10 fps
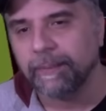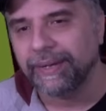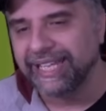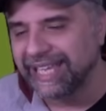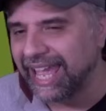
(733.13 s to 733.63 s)

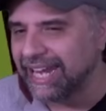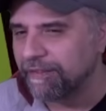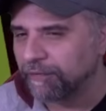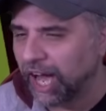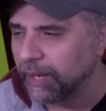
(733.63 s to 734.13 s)
But again,
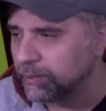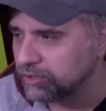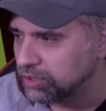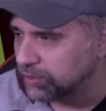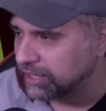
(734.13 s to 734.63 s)
if I was
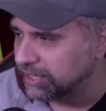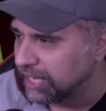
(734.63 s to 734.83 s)
doing